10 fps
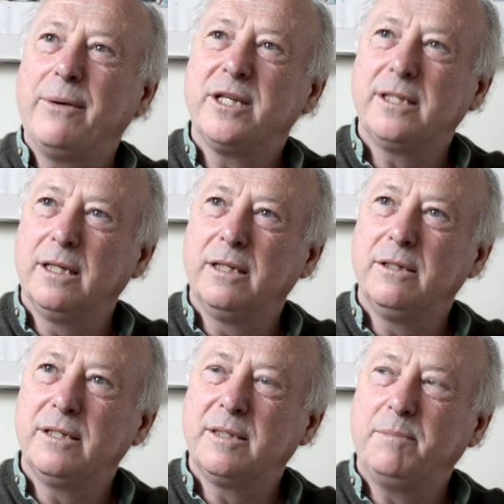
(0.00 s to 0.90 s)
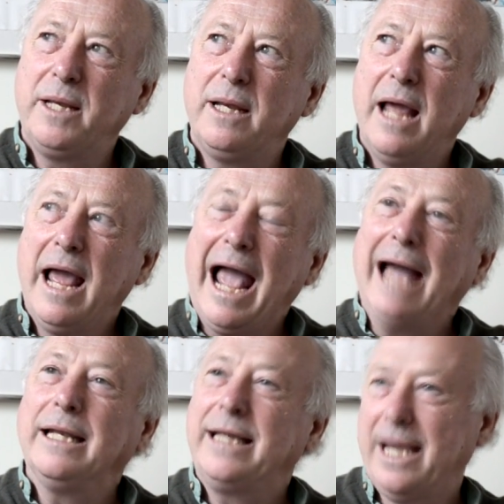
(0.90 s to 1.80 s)
the barrister that's been
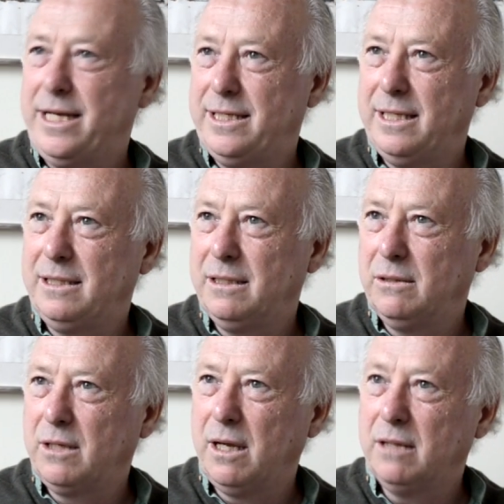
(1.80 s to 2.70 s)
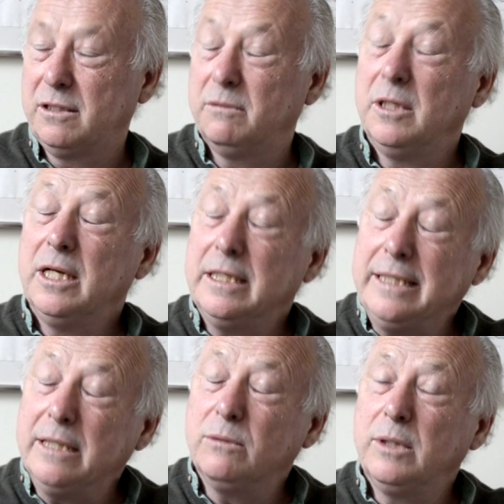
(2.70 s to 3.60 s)
allocated to look at, to
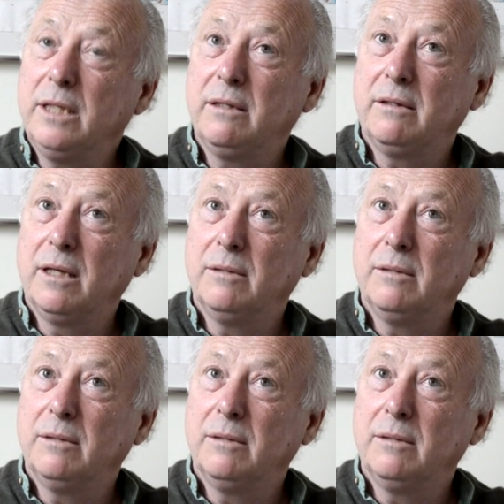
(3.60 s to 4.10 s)
deal with